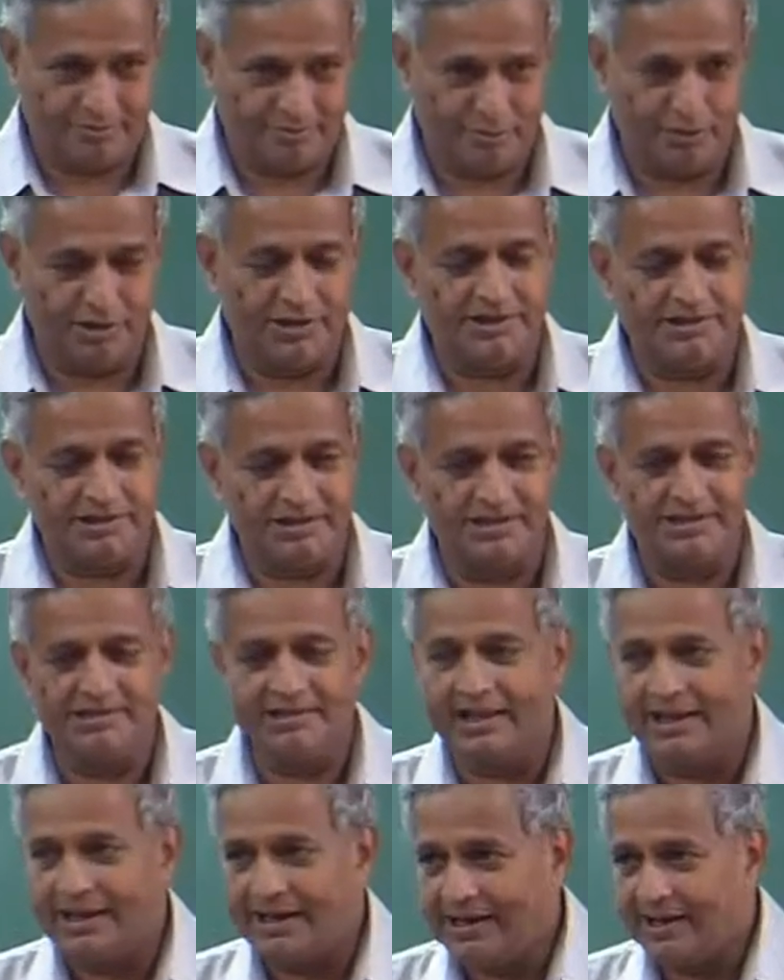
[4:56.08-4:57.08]
Only thing
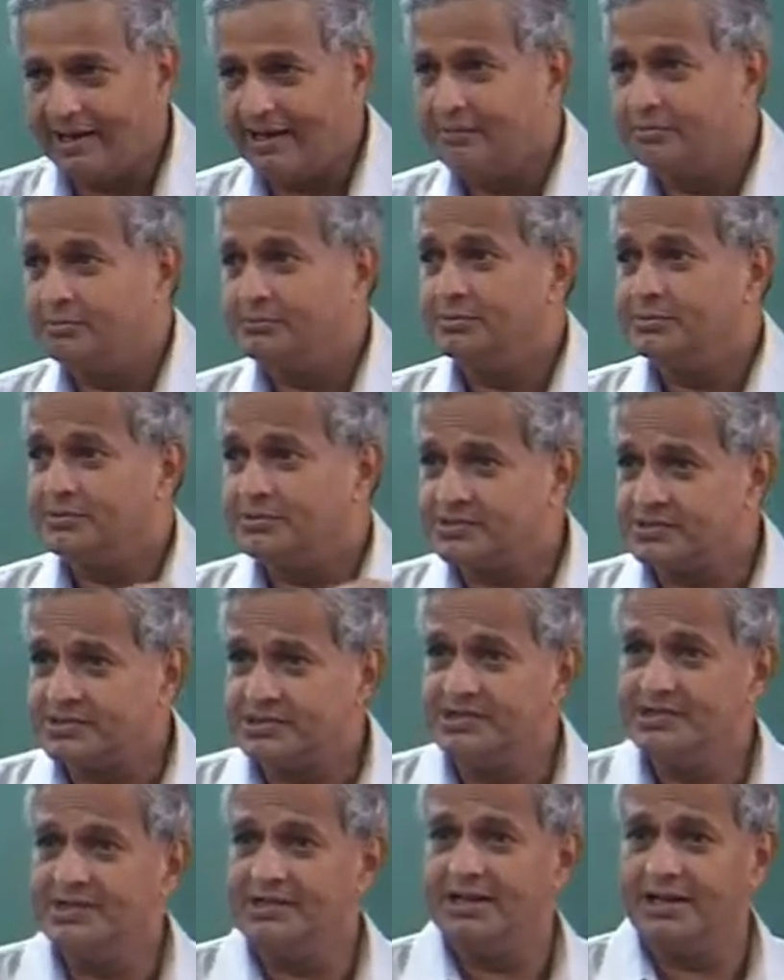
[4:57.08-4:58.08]
is m,
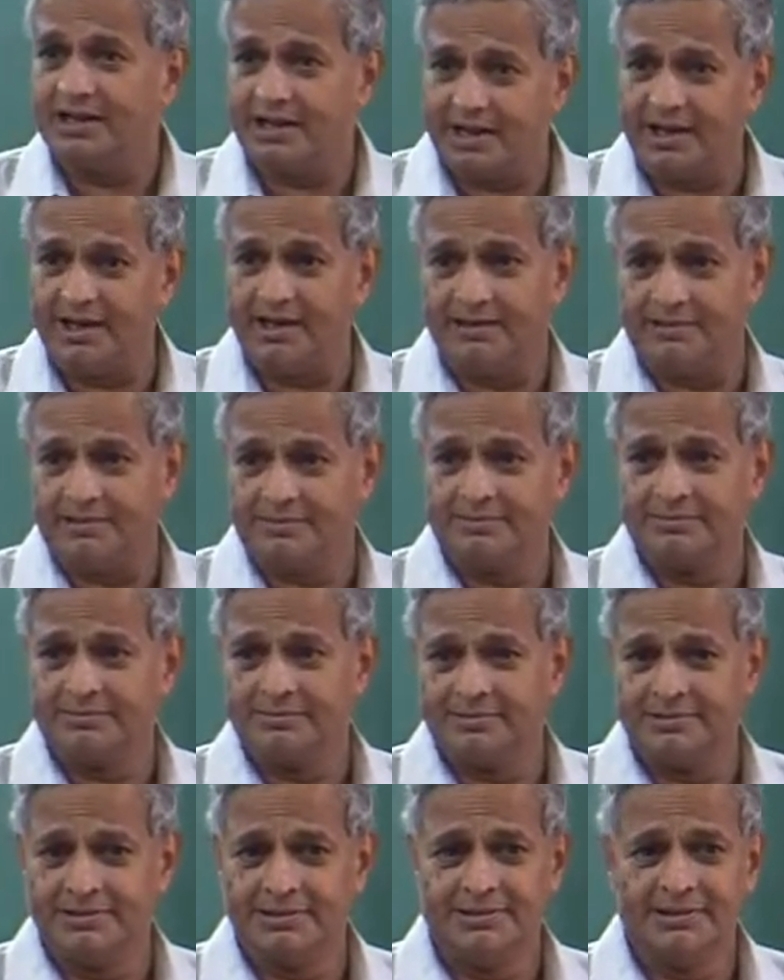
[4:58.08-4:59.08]
c, k,
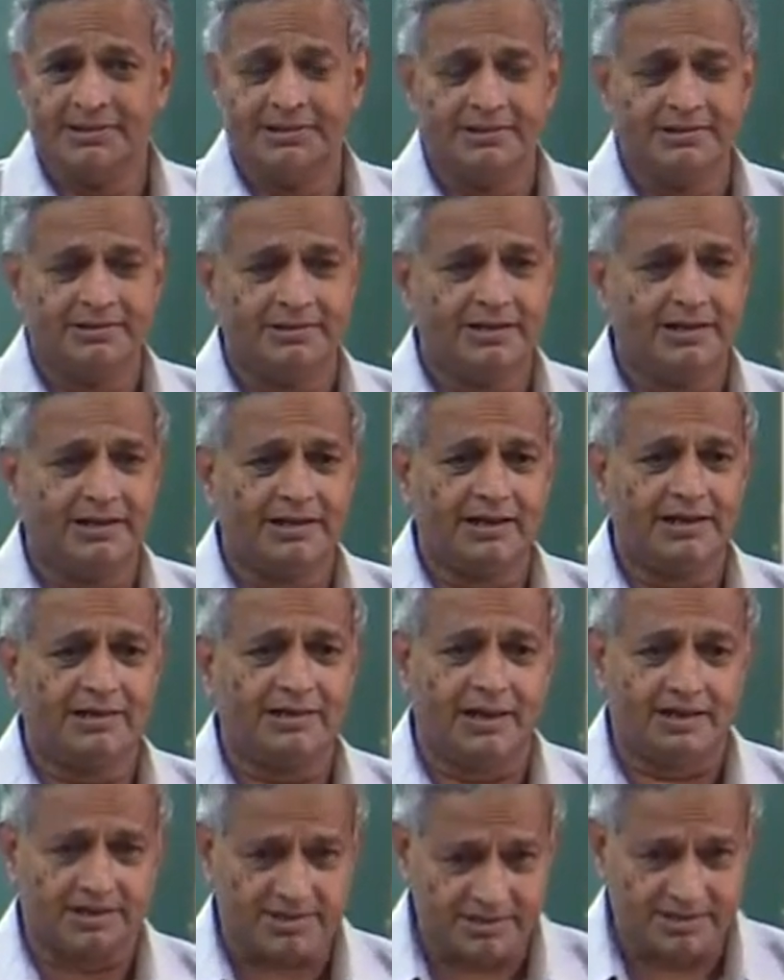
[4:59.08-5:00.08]
they are not
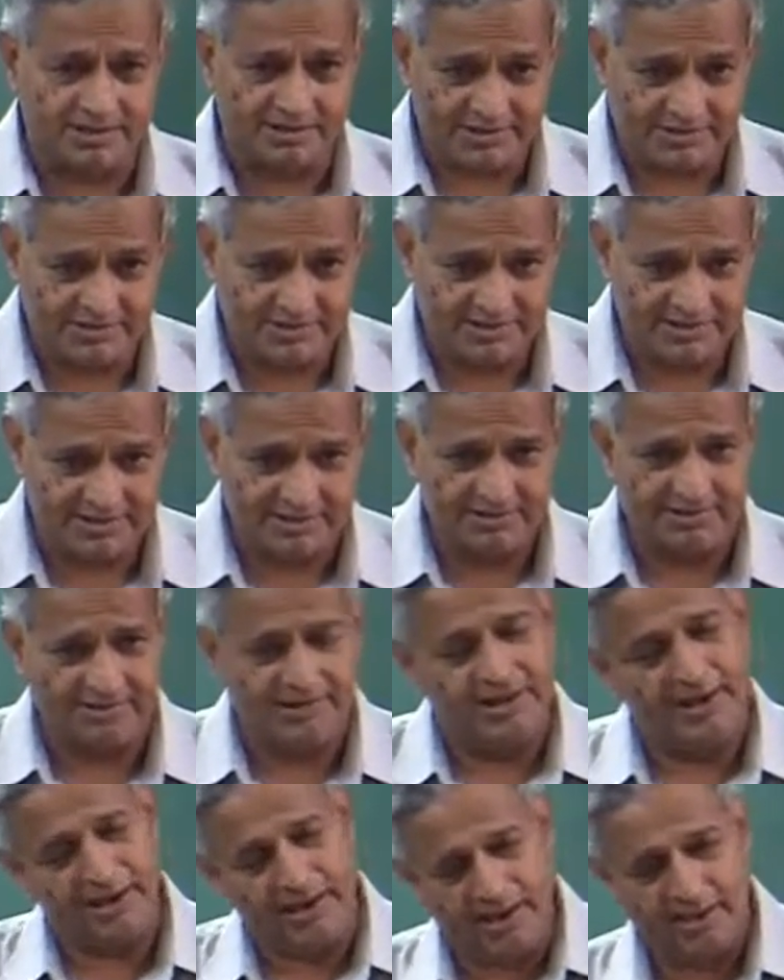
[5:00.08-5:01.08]
constants.
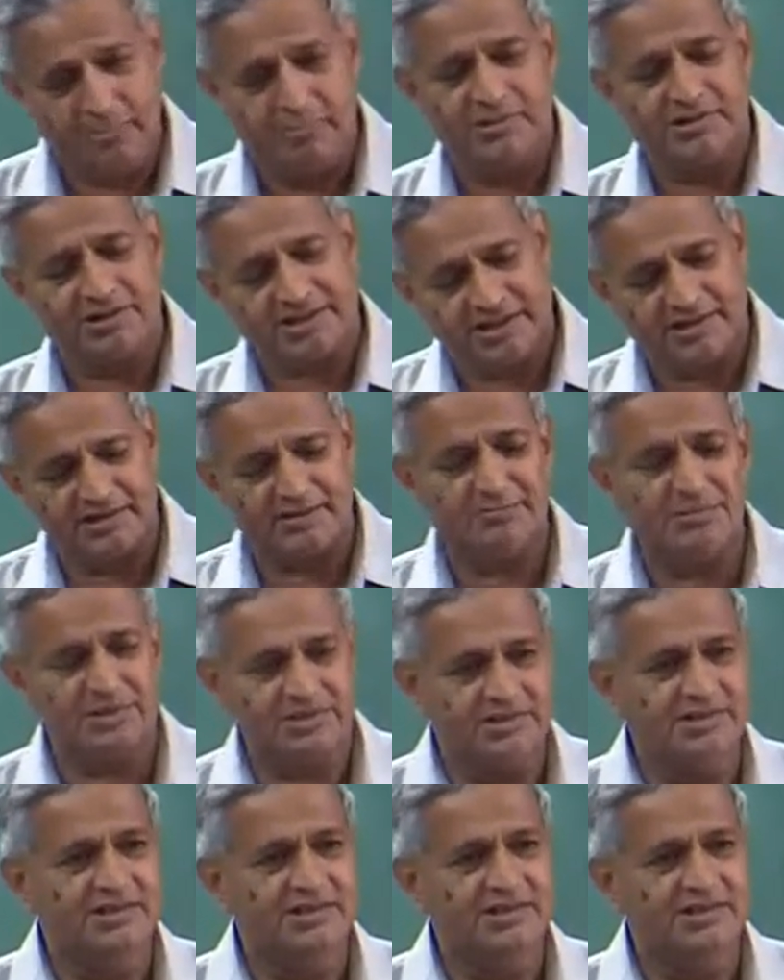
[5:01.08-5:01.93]
M is constant, but